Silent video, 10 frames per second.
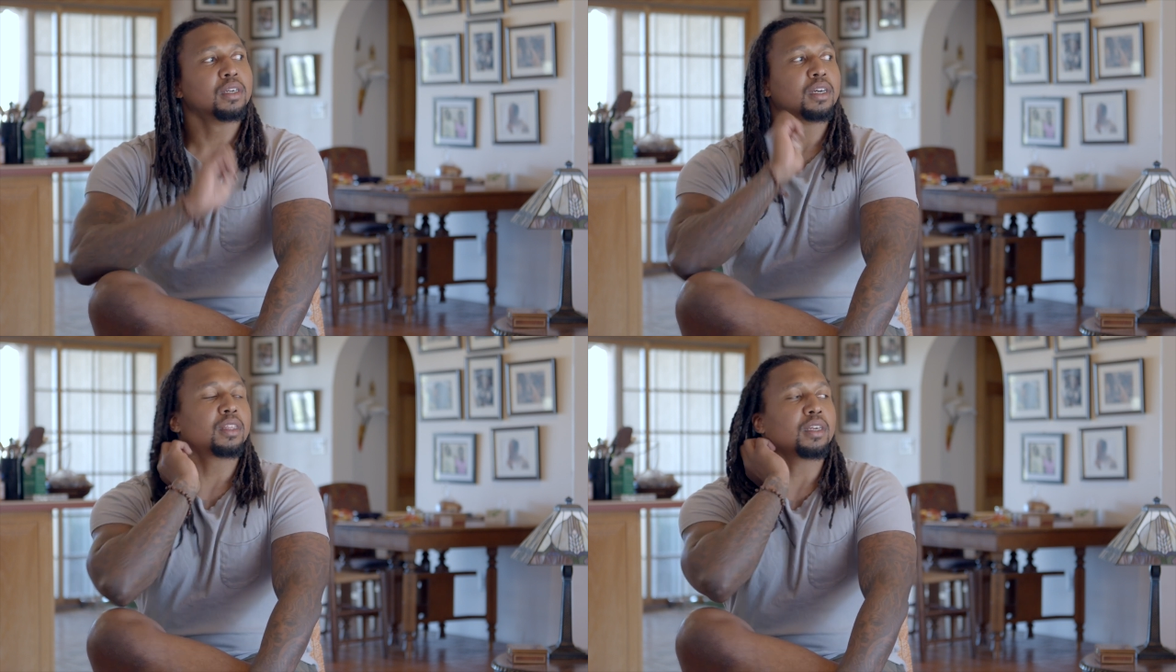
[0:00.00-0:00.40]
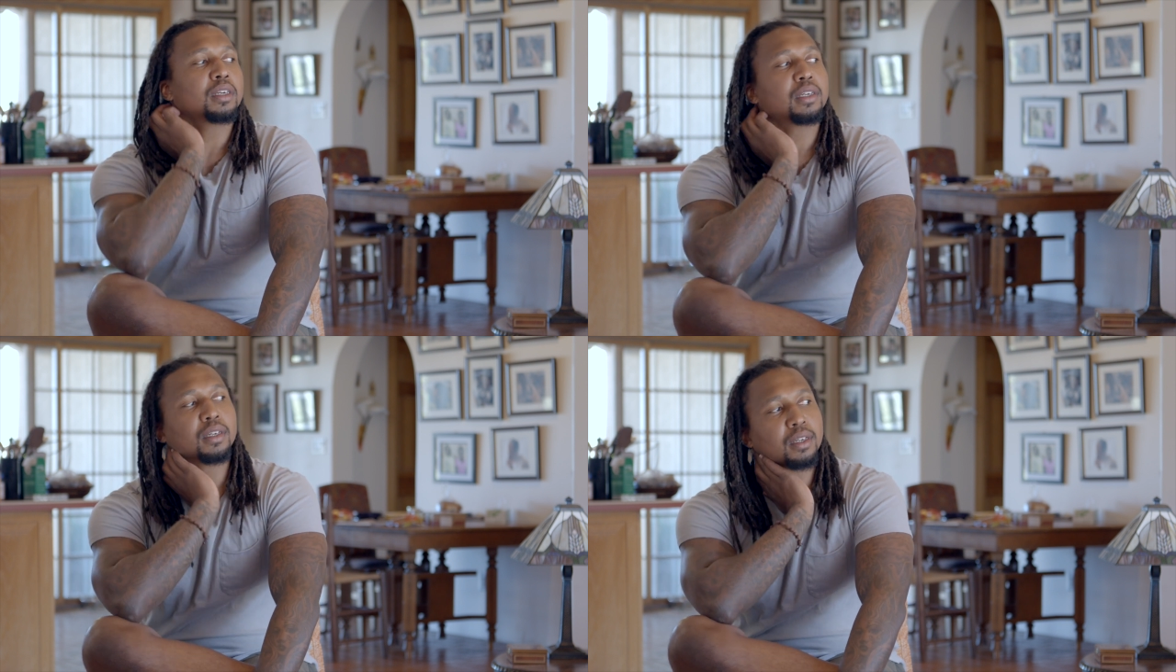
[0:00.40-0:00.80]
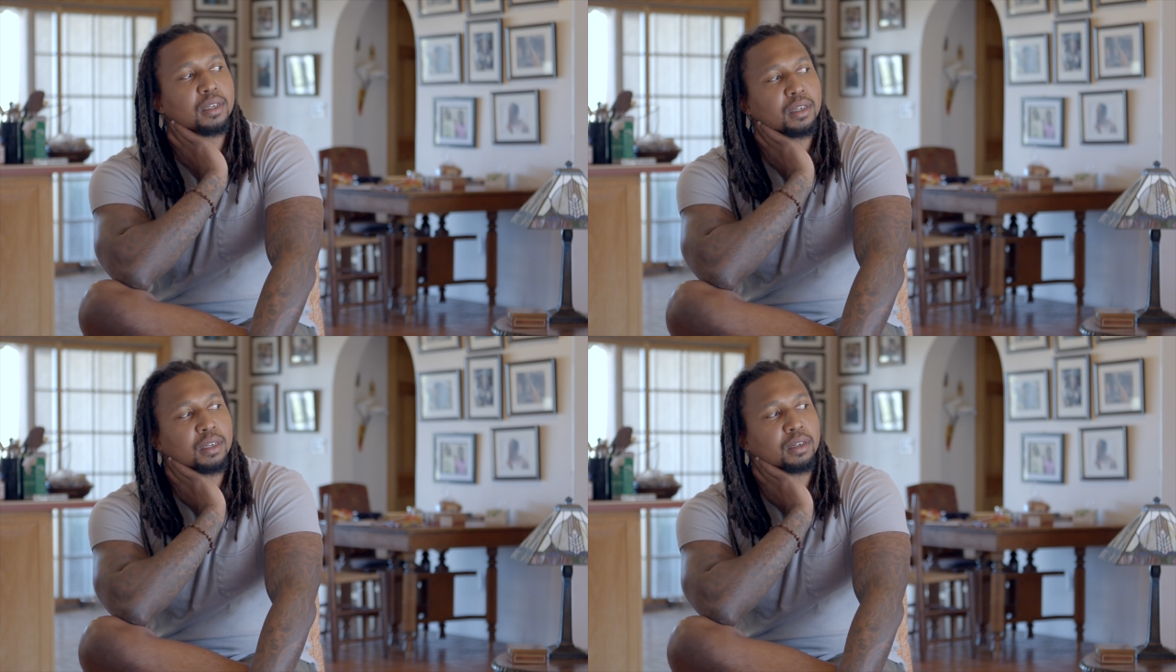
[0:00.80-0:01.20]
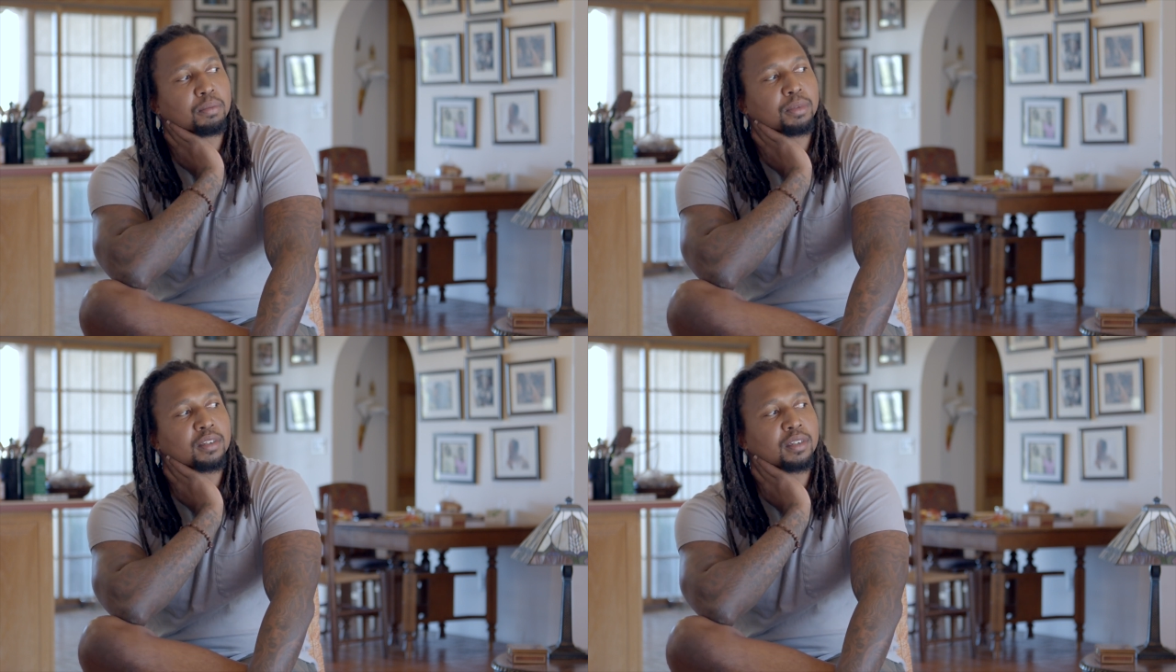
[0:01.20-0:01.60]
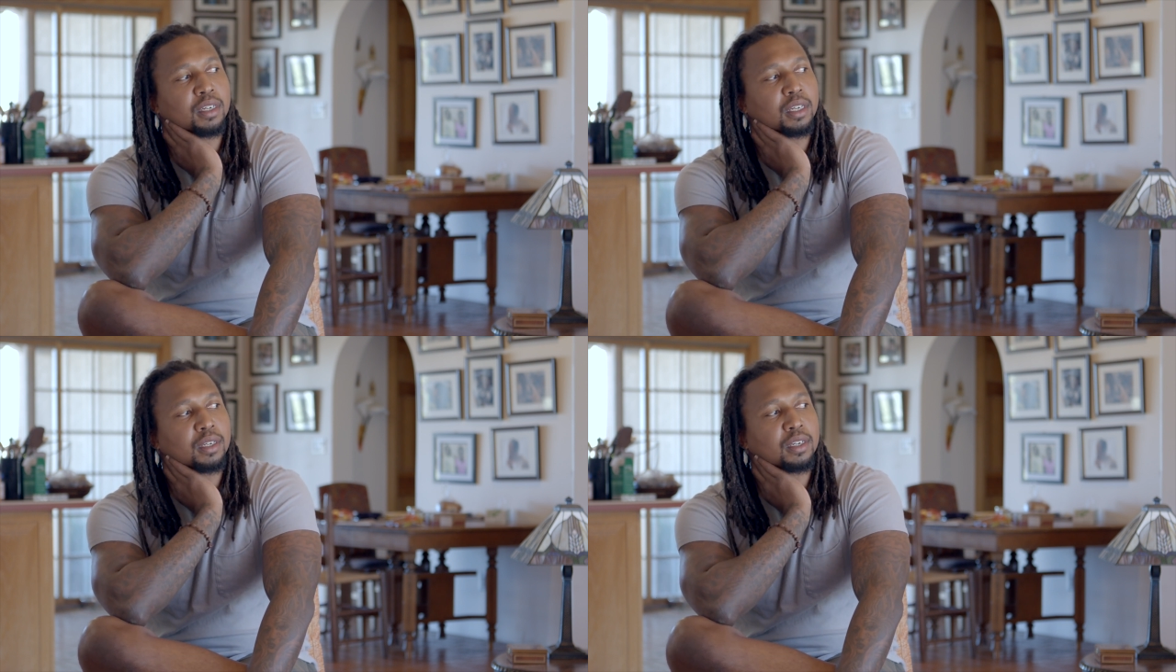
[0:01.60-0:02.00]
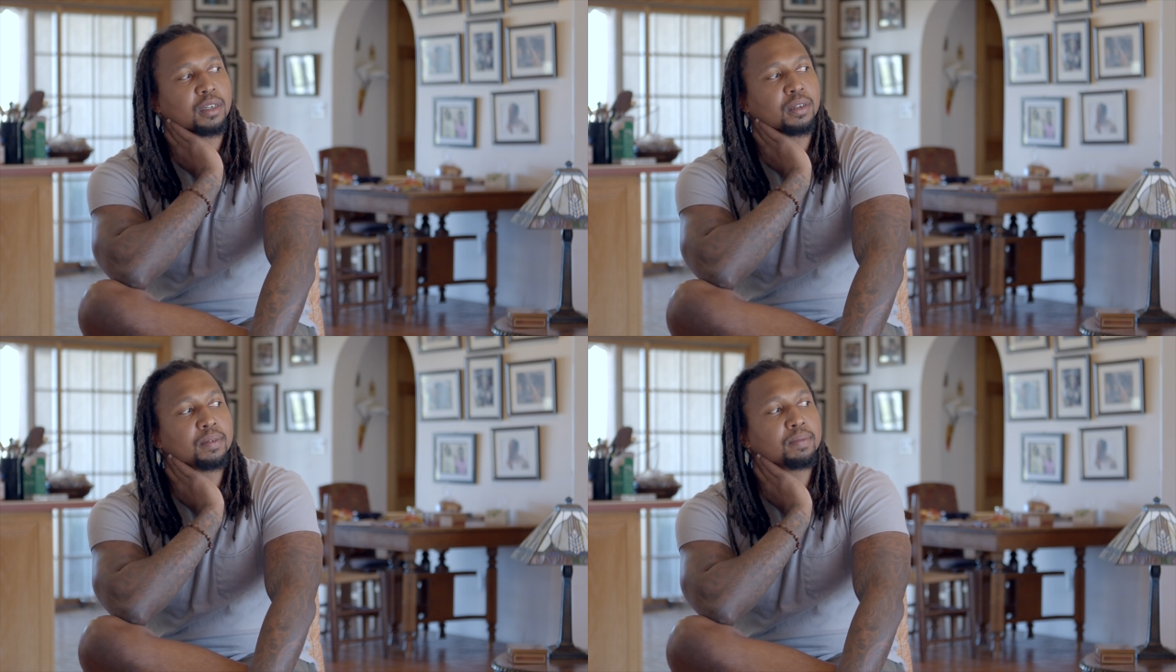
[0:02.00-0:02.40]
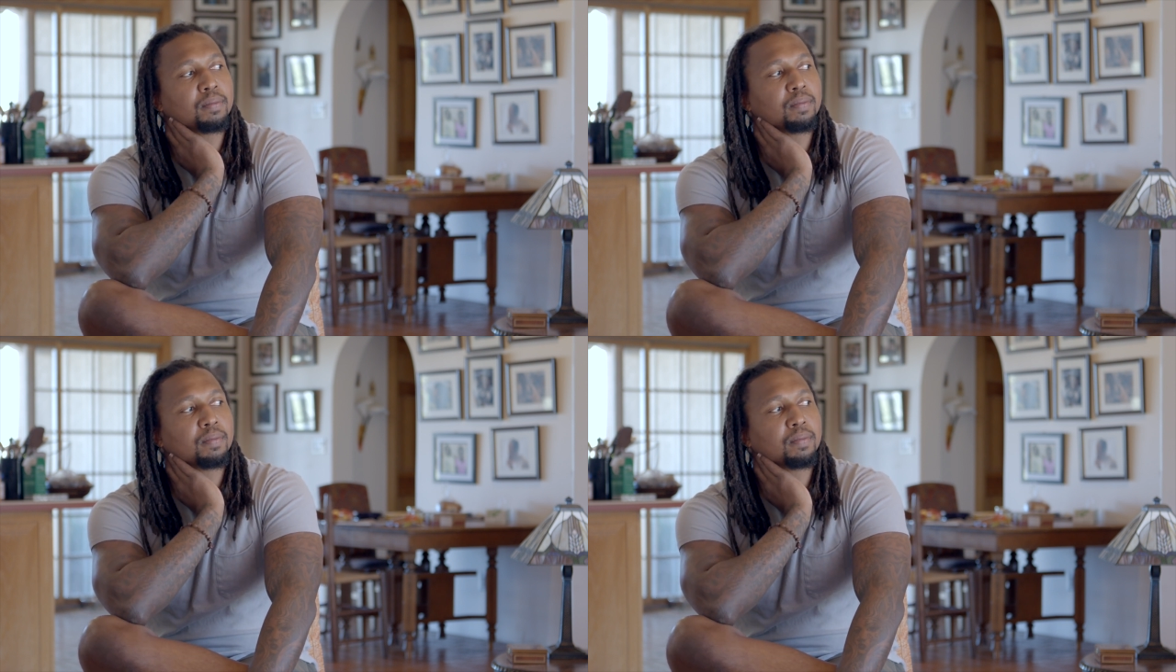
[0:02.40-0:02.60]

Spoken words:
I think my second year.